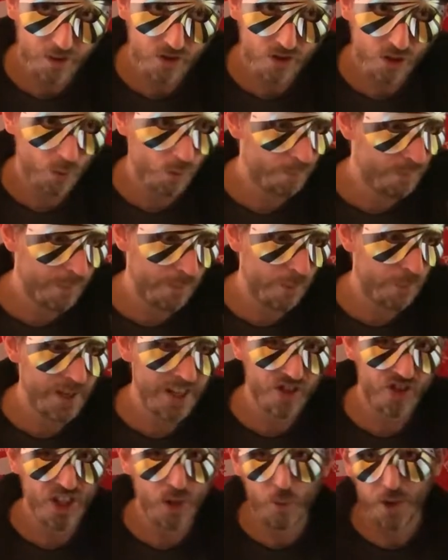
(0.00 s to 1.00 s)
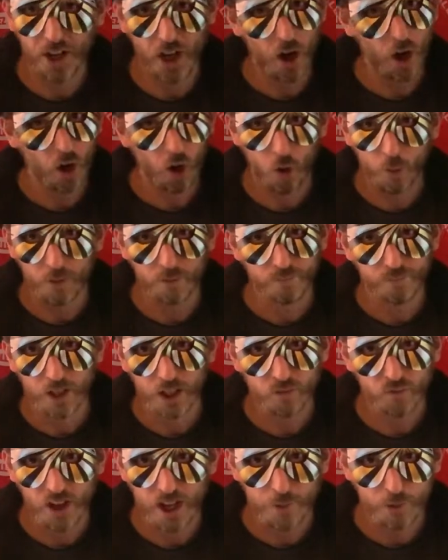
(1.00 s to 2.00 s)
So maybe PSG win at home
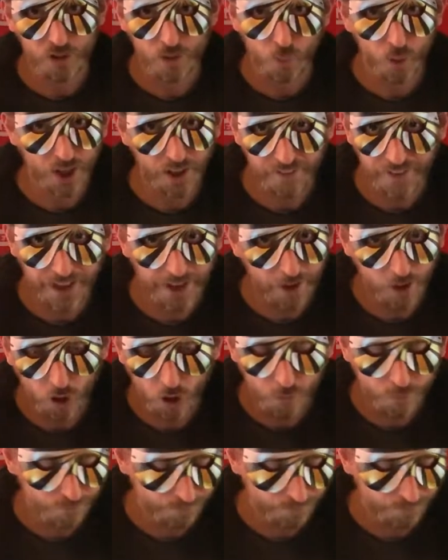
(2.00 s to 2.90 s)
and Real Madrid win at their